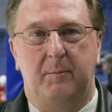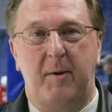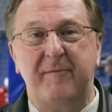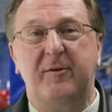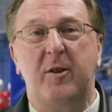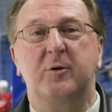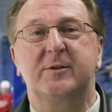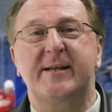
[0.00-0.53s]
The
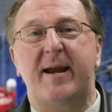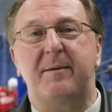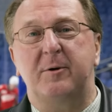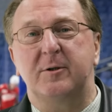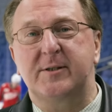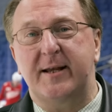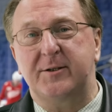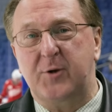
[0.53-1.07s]
Buffalo
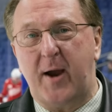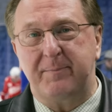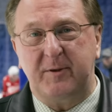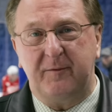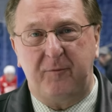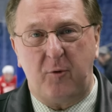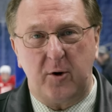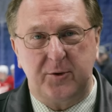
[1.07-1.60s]
Sabres, they dropped
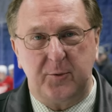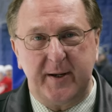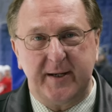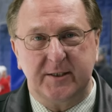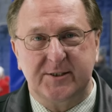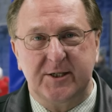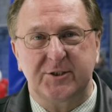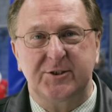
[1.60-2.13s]
the 4-3
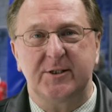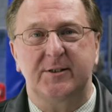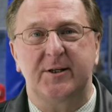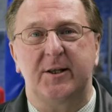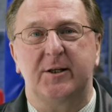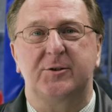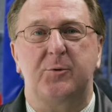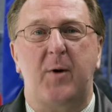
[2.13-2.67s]
decision
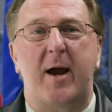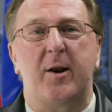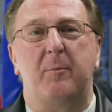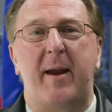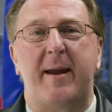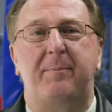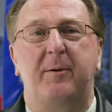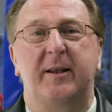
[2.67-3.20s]
to the Toronto
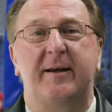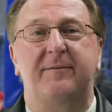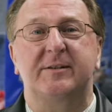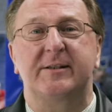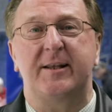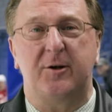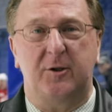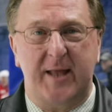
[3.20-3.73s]
Maple
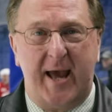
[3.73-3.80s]
Leafs in their